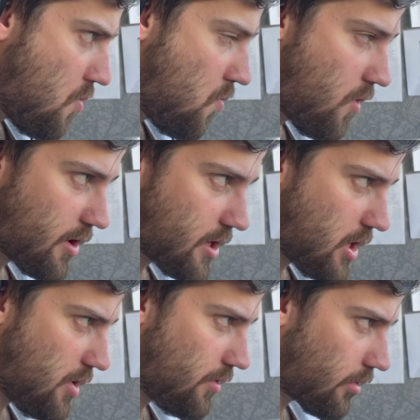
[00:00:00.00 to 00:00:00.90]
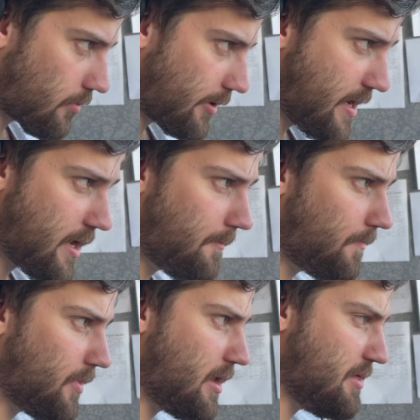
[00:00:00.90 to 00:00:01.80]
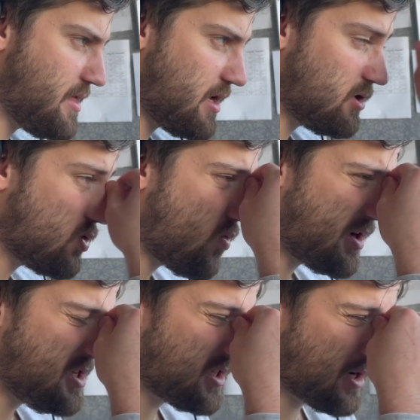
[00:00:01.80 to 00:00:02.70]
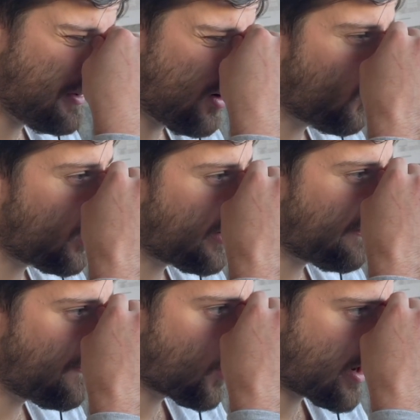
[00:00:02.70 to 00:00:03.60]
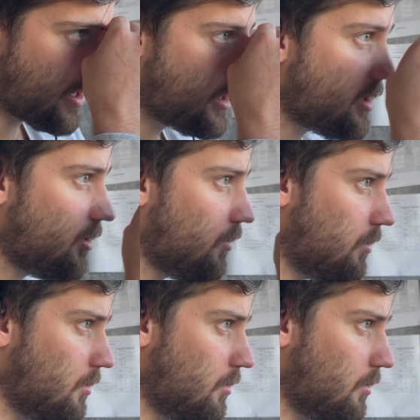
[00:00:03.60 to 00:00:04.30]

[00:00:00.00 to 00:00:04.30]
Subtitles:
103, and then 20 is gonna be 142.